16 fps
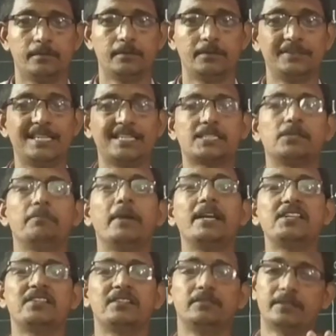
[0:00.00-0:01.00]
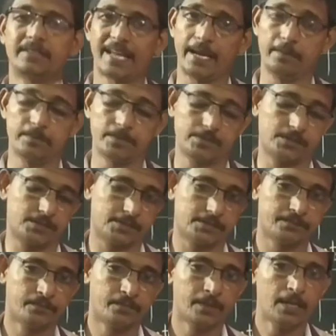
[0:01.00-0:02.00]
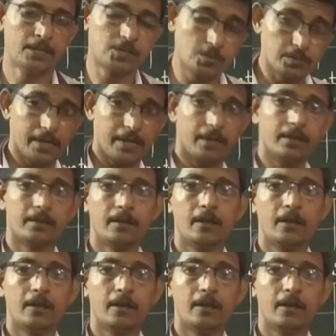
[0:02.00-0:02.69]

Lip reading: That's mentioned the times. Today we